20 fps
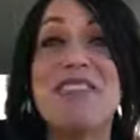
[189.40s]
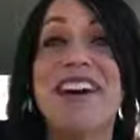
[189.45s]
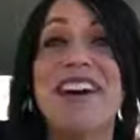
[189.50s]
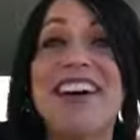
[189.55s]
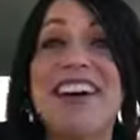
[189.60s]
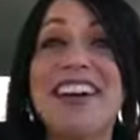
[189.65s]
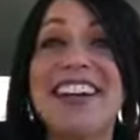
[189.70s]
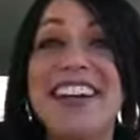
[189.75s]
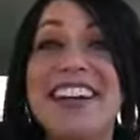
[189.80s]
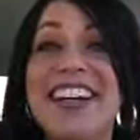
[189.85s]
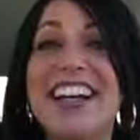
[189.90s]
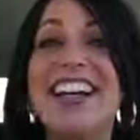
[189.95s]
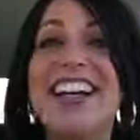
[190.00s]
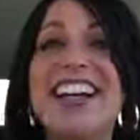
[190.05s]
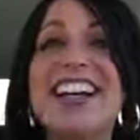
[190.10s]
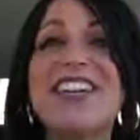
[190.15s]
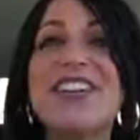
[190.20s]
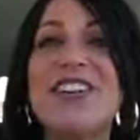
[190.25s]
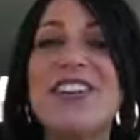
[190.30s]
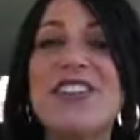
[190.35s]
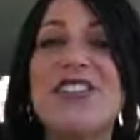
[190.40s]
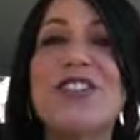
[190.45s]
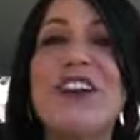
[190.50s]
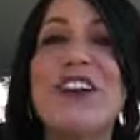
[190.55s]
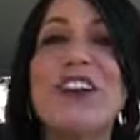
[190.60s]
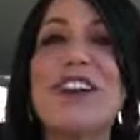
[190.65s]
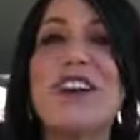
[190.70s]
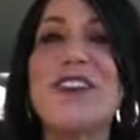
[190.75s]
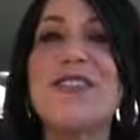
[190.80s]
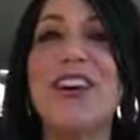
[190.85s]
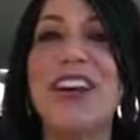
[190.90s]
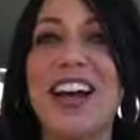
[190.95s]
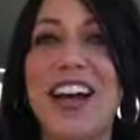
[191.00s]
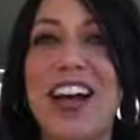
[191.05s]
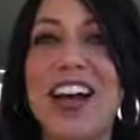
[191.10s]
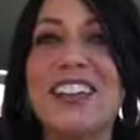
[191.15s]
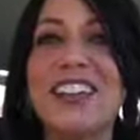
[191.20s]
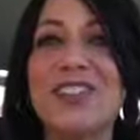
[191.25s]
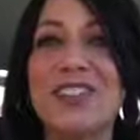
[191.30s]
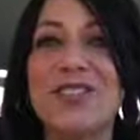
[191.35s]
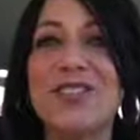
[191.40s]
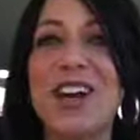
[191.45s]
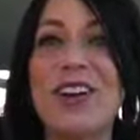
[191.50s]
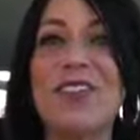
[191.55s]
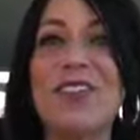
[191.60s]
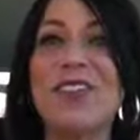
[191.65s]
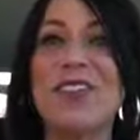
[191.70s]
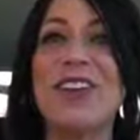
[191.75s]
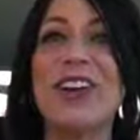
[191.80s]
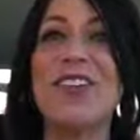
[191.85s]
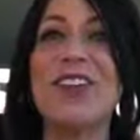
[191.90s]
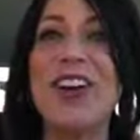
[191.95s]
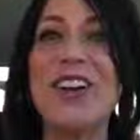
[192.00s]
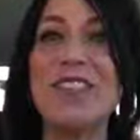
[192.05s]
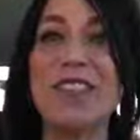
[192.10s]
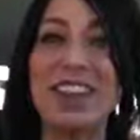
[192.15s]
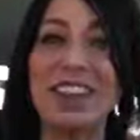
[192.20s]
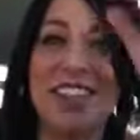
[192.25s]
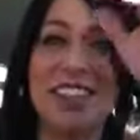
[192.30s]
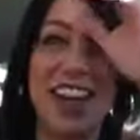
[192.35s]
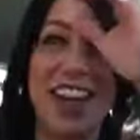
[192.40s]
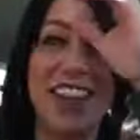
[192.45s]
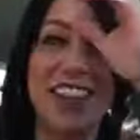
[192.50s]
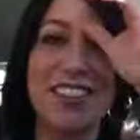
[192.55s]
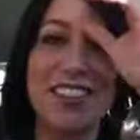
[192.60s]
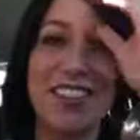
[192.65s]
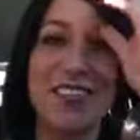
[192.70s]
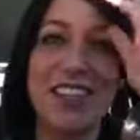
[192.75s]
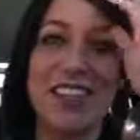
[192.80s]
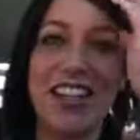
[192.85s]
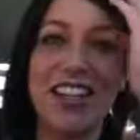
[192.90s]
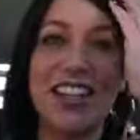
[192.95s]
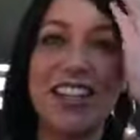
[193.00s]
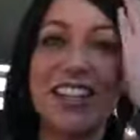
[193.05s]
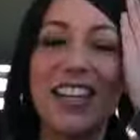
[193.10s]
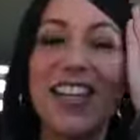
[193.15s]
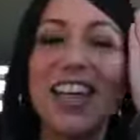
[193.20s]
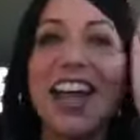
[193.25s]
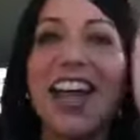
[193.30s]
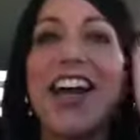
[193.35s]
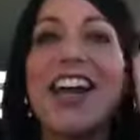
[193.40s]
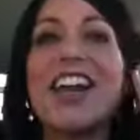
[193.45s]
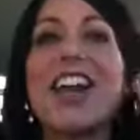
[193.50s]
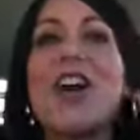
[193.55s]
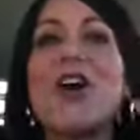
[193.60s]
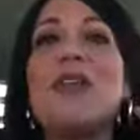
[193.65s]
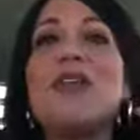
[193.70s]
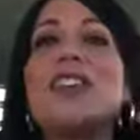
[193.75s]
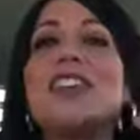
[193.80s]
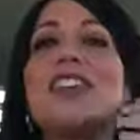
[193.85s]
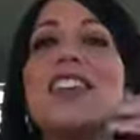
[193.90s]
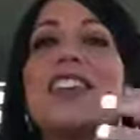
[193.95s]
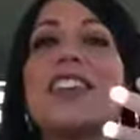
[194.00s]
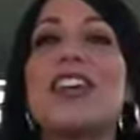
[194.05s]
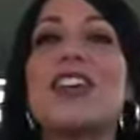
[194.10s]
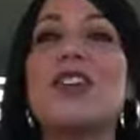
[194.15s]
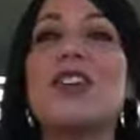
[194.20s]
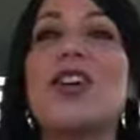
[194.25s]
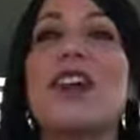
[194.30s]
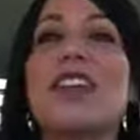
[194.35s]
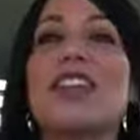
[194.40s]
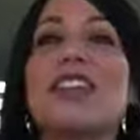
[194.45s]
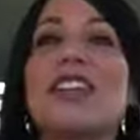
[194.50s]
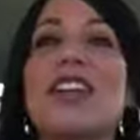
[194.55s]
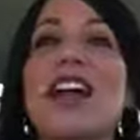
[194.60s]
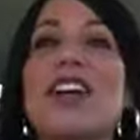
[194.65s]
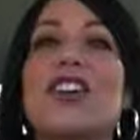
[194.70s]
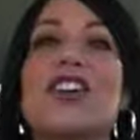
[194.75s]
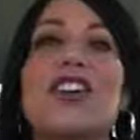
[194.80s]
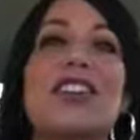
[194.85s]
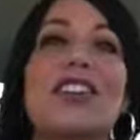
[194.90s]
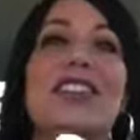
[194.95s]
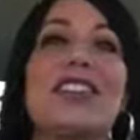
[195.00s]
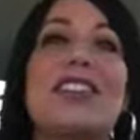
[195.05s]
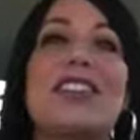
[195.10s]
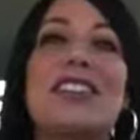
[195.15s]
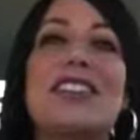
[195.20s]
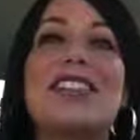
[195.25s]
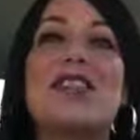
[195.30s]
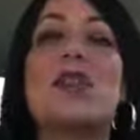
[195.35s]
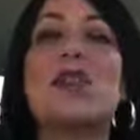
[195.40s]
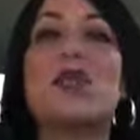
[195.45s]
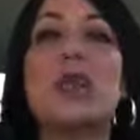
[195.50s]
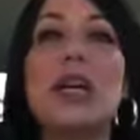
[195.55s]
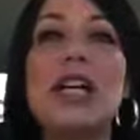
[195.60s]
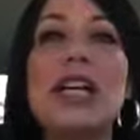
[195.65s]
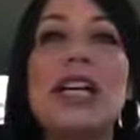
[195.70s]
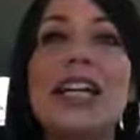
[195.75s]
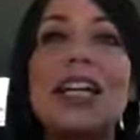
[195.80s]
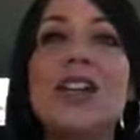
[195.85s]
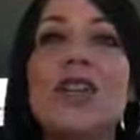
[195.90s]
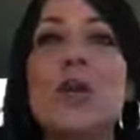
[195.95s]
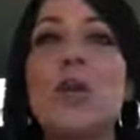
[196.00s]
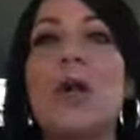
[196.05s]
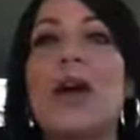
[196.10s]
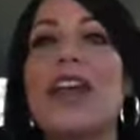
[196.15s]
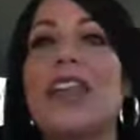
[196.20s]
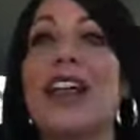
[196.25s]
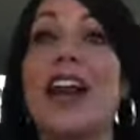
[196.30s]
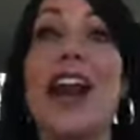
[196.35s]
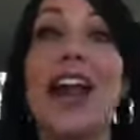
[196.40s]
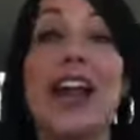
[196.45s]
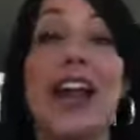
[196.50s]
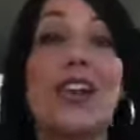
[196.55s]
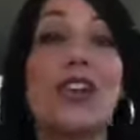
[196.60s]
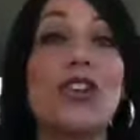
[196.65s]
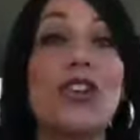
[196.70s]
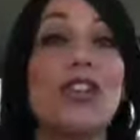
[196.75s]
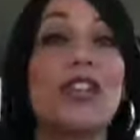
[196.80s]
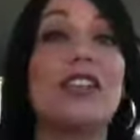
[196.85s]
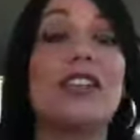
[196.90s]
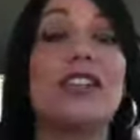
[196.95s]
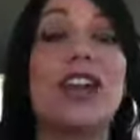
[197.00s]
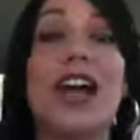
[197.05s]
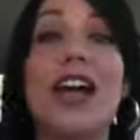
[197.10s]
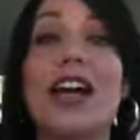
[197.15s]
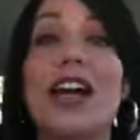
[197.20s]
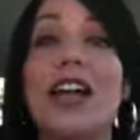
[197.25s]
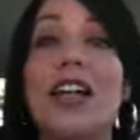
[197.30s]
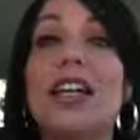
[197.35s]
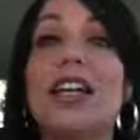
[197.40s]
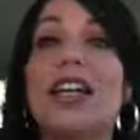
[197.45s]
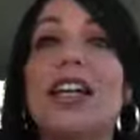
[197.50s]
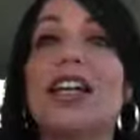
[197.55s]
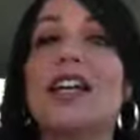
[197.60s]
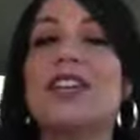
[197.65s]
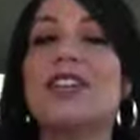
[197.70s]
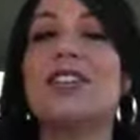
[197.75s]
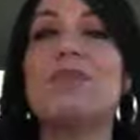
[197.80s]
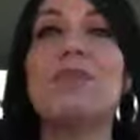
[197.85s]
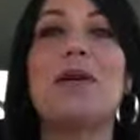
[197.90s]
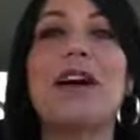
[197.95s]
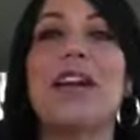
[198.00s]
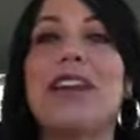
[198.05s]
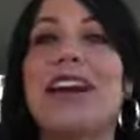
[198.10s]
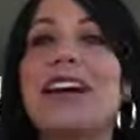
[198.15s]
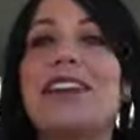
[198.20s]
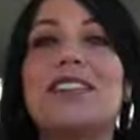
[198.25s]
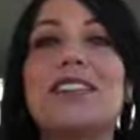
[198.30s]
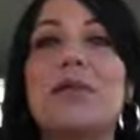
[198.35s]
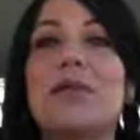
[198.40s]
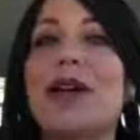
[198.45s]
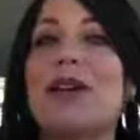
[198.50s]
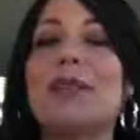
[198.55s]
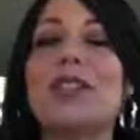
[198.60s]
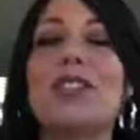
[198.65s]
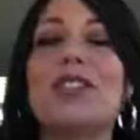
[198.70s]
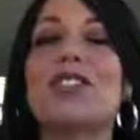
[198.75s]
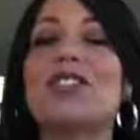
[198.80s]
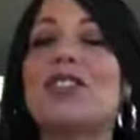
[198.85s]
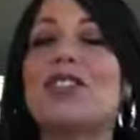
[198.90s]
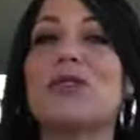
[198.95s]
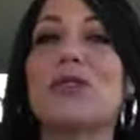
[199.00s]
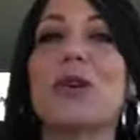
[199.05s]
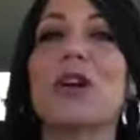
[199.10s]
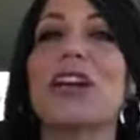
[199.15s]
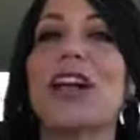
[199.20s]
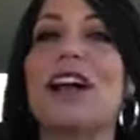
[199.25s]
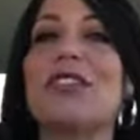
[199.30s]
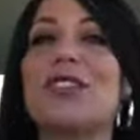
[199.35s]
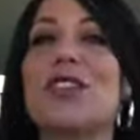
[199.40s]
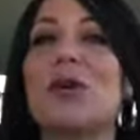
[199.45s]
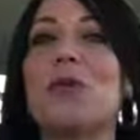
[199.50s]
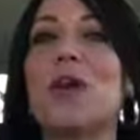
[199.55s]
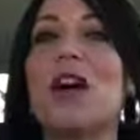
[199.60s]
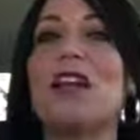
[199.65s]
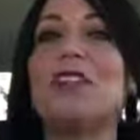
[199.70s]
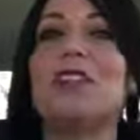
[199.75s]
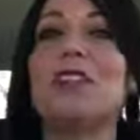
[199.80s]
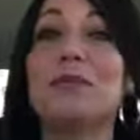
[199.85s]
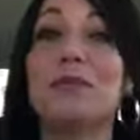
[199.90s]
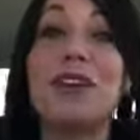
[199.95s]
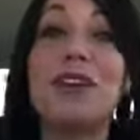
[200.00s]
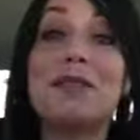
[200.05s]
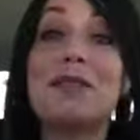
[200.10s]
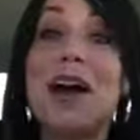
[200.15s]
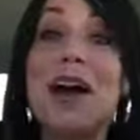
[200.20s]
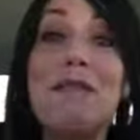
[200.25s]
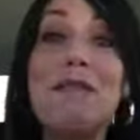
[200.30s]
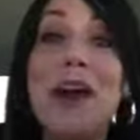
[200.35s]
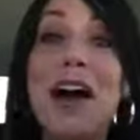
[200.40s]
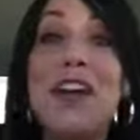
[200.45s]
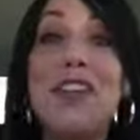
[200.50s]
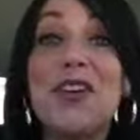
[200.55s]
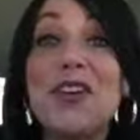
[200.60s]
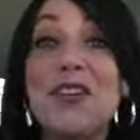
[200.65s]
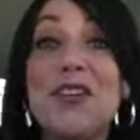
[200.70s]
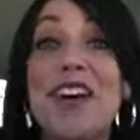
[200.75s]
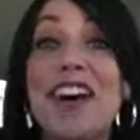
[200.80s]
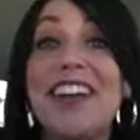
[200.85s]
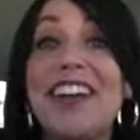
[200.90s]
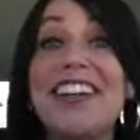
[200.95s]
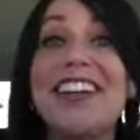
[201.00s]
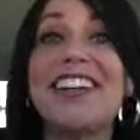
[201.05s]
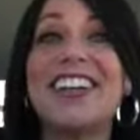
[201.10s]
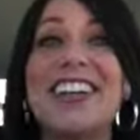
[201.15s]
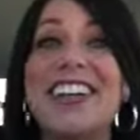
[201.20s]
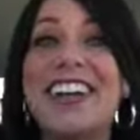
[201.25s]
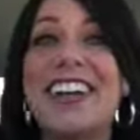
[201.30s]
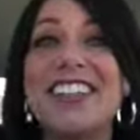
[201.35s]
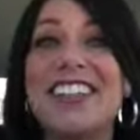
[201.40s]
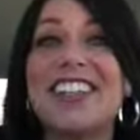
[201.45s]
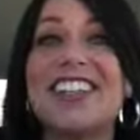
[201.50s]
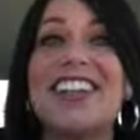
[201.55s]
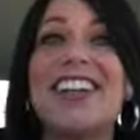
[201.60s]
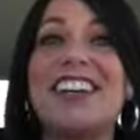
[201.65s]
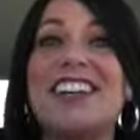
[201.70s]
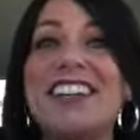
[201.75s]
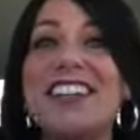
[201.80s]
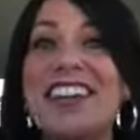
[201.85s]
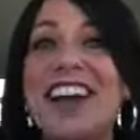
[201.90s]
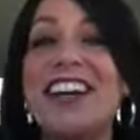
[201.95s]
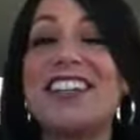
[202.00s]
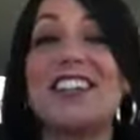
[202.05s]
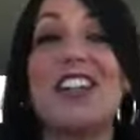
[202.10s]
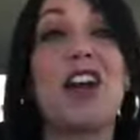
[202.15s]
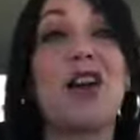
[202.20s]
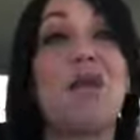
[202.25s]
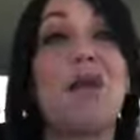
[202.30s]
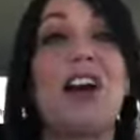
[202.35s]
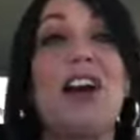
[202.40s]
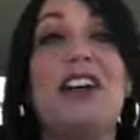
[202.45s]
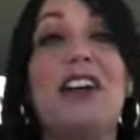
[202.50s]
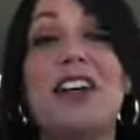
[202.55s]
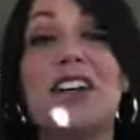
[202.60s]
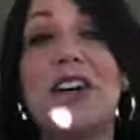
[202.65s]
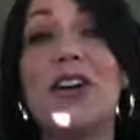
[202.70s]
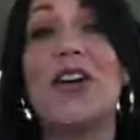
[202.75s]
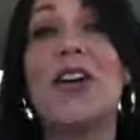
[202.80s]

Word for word: but it's much funnier in my head sometimes when I write my status updates, and I always think that you guys can actually read it the way that I actually say it, but uh, sometimes it just doesn't work out so well. But in my mind, they're funny, and I guess at the end of the day, it's not about